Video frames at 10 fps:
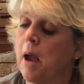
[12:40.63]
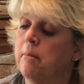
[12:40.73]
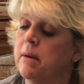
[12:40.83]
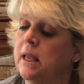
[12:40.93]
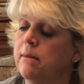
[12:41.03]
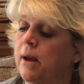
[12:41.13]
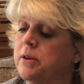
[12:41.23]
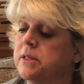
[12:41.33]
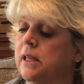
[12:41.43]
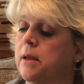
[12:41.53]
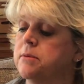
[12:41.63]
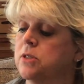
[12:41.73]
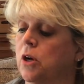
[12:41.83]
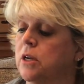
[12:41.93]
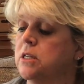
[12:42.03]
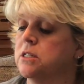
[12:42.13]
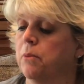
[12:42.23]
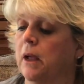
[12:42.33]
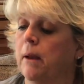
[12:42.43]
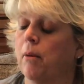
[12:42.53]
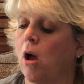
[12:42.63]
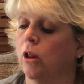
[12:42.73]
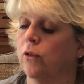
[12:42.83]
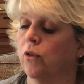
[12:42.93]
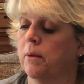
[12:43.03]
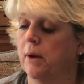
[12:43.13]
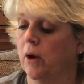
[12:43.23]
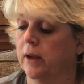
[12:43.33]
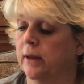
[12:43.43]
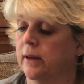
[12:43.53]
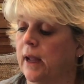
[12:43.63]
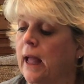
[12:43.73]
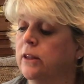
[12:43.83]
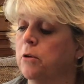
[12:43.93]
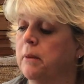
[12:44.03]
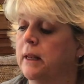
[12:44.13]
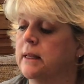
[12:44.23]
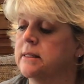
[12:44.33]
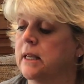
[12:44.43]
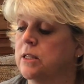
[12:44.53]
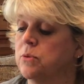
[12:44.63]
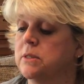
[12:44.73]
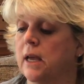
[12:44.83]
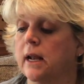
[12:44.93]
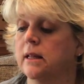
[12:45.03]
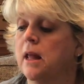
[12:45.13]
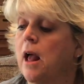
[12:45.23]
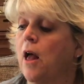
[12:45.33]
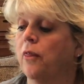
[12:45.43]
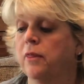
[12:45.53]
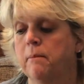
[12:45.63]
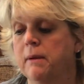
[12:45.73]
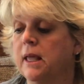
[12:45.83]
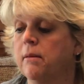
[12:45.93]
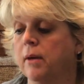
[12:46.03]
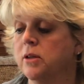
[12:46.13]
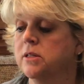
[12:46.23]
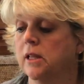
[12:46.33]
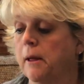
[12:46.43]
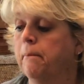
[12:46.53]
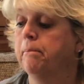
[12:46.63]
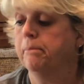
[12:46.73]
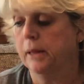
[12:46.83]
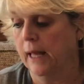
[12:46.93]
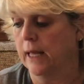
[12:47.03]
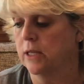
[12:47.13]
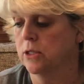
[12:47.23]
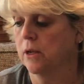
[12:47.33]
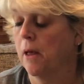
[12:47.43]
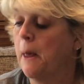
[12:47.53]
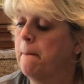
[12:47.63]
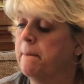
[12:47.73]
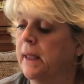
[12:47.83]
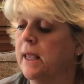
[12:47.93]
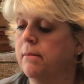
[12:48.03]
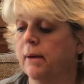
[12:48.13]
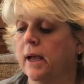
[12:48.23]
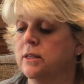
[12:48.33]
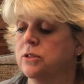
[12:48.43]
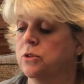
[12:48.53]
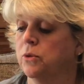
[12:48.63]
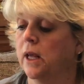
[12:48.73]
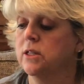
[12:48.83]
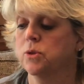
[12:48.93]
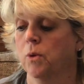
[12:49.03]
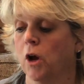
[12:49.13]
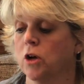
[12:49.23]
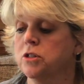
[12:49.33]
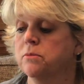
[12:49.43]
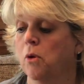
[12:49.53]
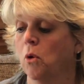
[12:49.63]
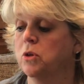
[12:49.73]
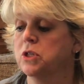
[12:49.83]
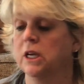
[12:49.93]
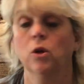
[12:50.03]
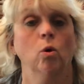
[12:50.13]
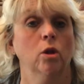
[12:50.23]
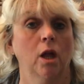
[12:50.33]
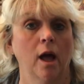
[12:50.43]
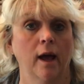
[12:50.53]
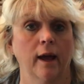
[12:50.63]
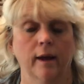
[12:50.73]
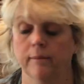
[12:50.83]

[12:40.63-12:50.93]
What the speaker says: Mickey Mouse clubs started to spring up all over America. At their meetings, kids recited the Mickey Mouse Club pledge. Mickey Mice do not swear, smoke, cheat, or lie.